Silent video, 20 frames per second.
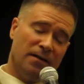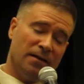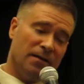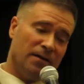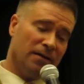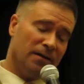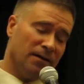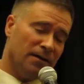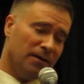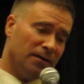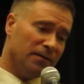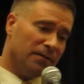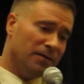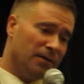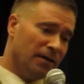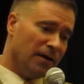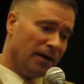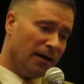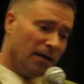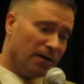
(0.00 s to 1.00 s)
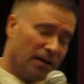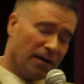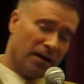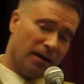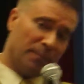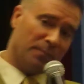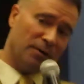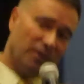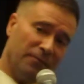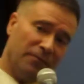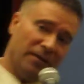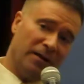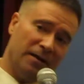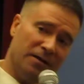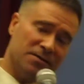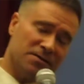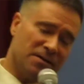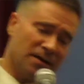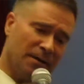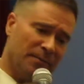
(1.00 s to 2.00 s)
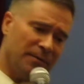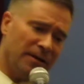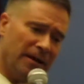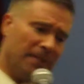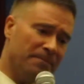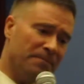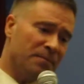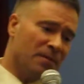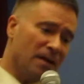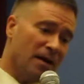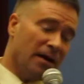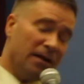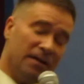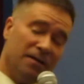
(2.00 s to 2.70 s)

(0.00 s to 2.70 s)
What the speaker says: and I believe we need to stop that.